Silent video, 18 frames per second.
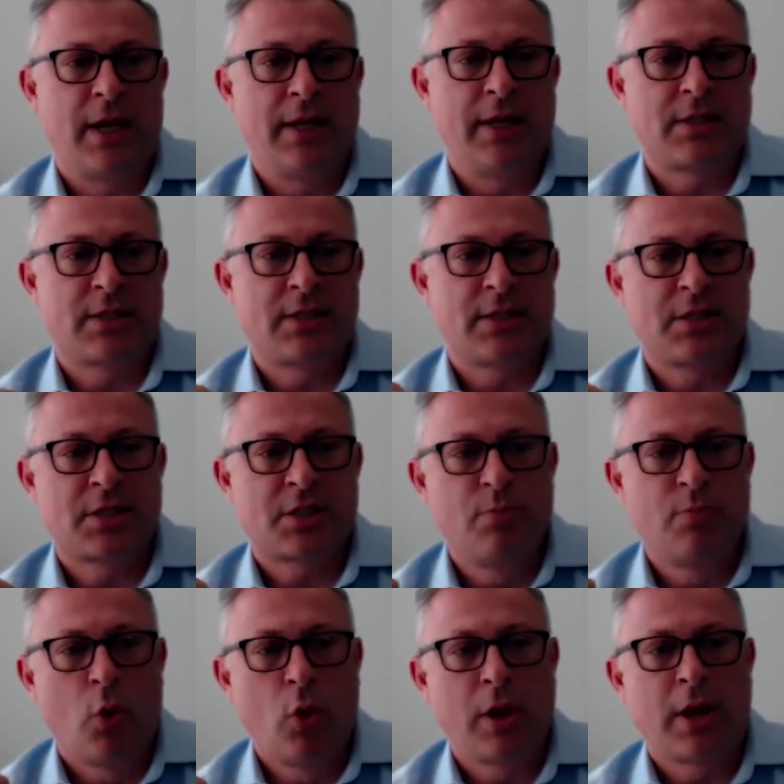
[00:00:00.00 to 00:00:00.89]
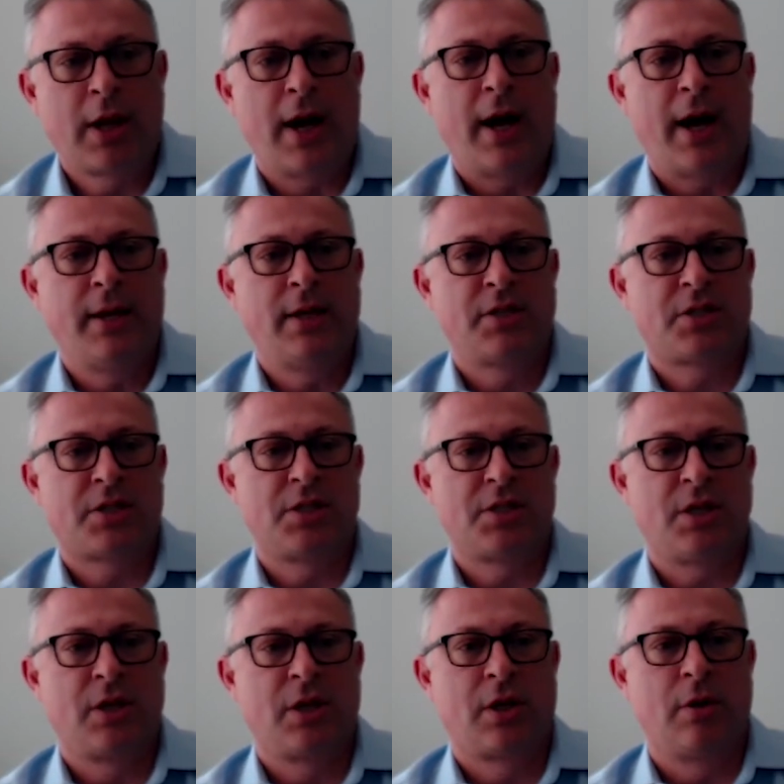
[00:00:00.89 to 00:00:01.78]
It's the small
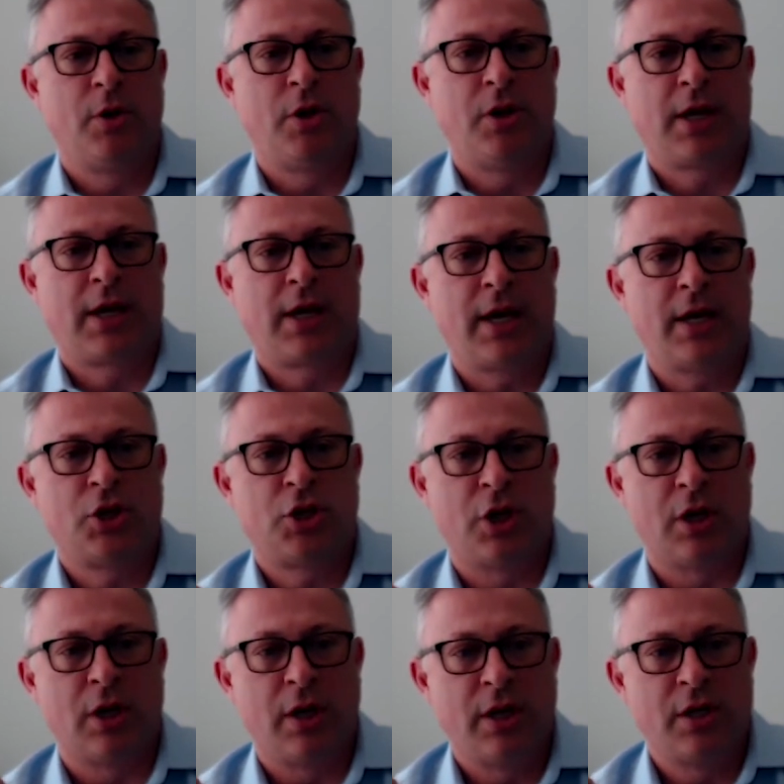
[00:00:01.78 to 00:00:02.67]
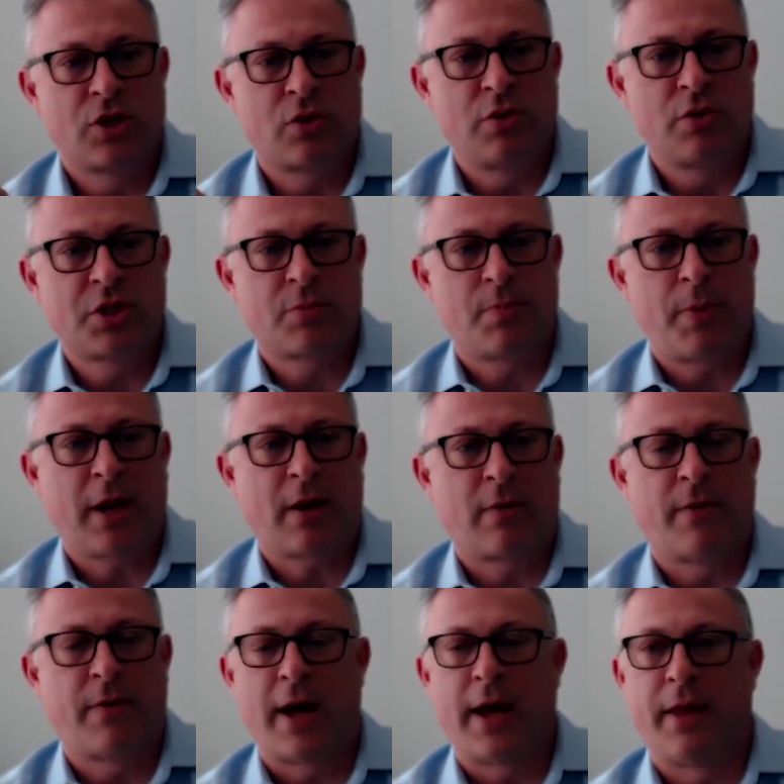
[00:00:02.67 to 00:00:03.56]
kindnesses in communication. It's
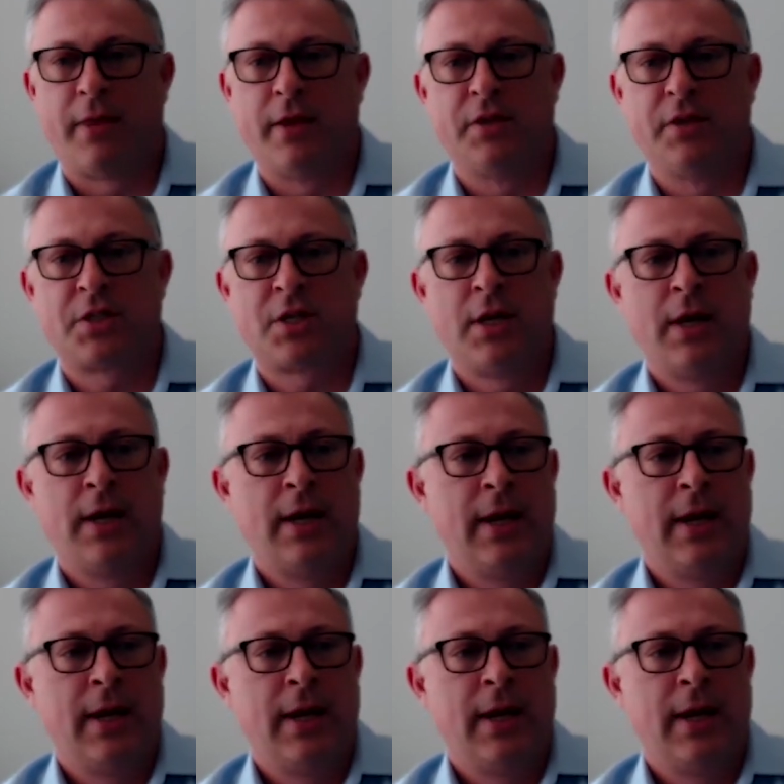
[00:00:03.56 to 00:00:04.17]
respect for others.